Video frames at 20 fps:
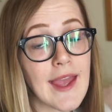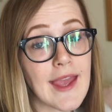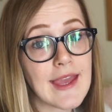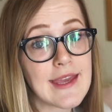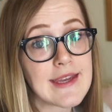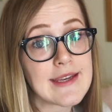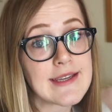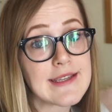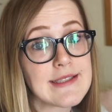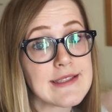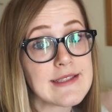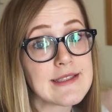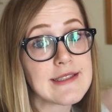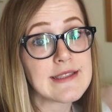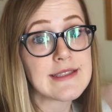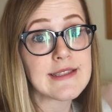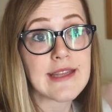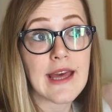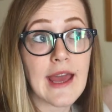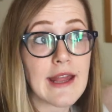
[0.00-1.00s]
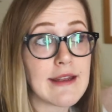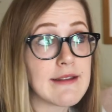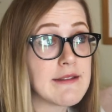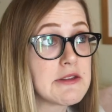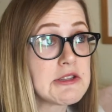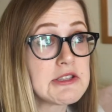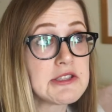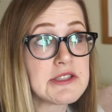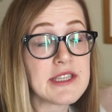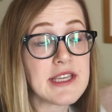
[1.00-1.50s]
And then
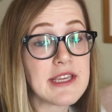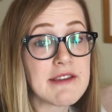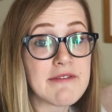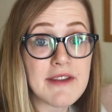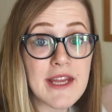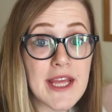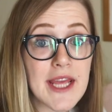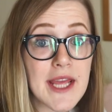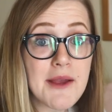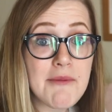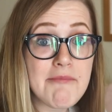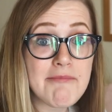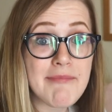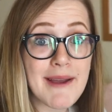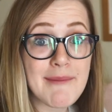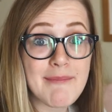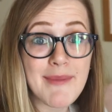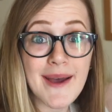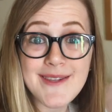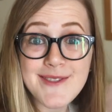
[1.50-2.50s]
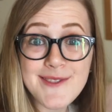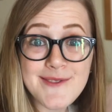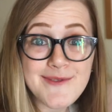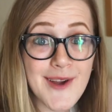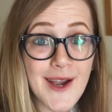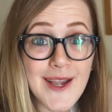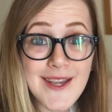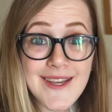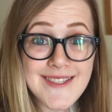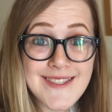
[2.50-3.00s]
this evening, my best
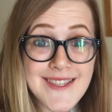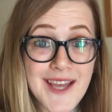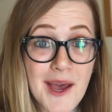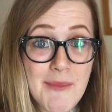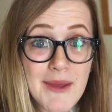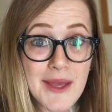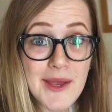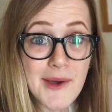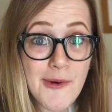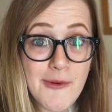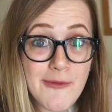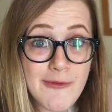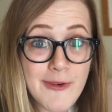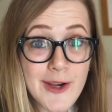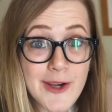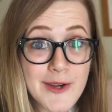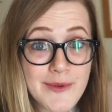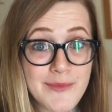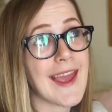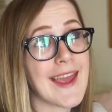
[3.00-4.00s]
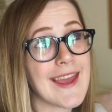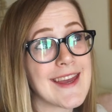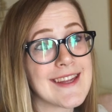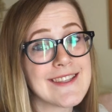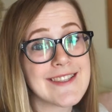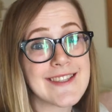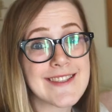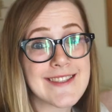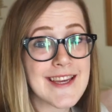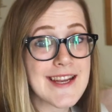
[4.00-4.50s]
friend is coming over
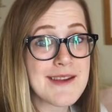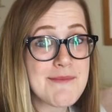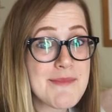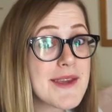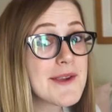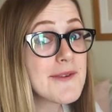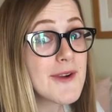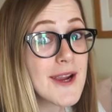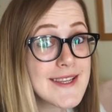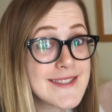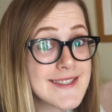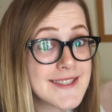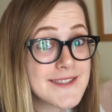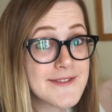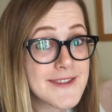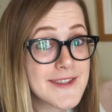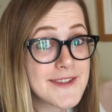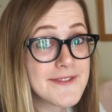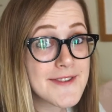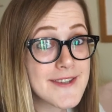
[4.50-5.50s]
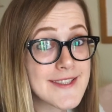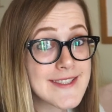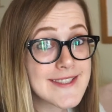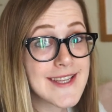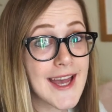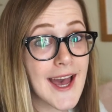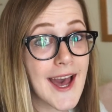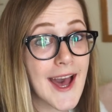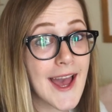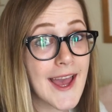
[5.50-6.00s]
and she's gonna meet Grayson for the first
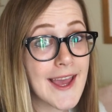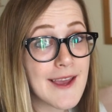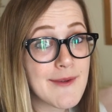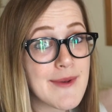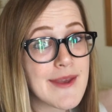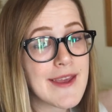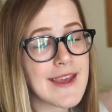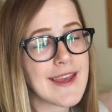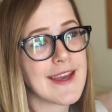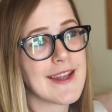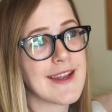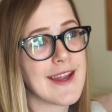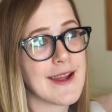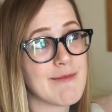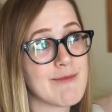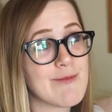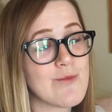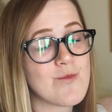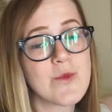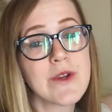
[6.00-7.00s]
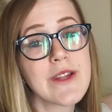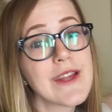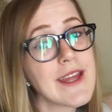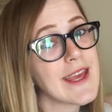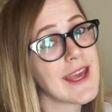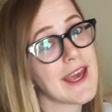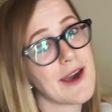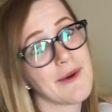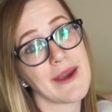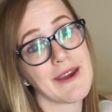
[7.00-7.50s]
time. And I really
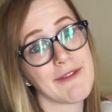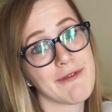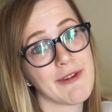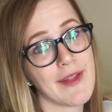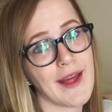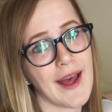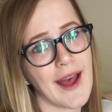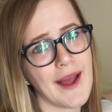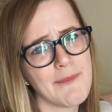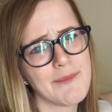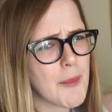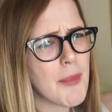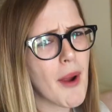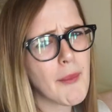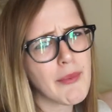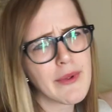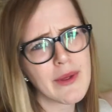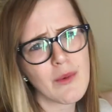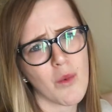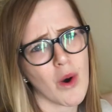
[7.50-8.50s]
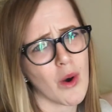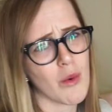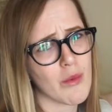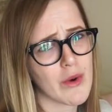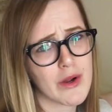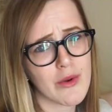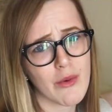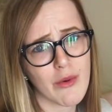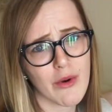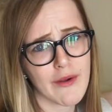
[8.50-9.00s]
can't wait for that. I probably won't
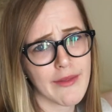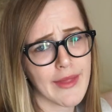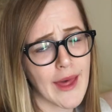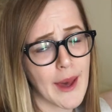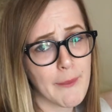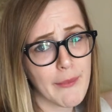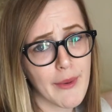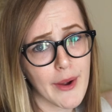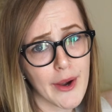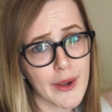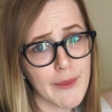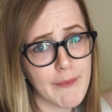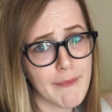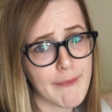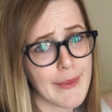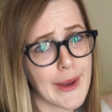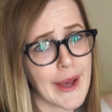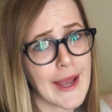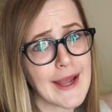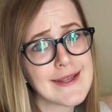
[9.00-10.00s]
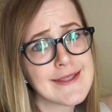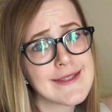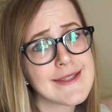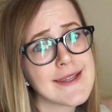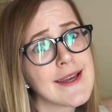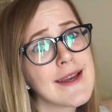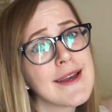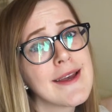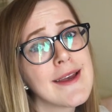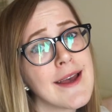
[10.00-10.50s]
record that part, but
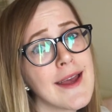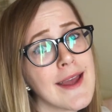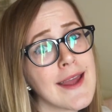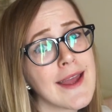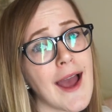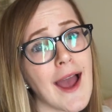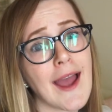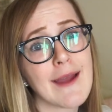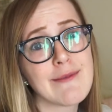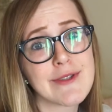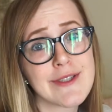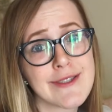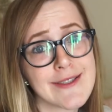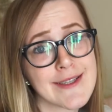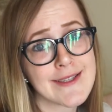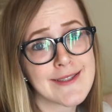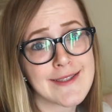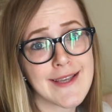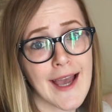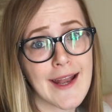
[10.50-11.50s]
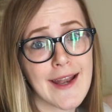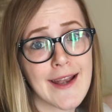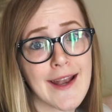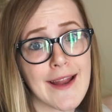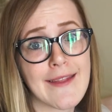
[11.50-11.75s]
I'm just excited.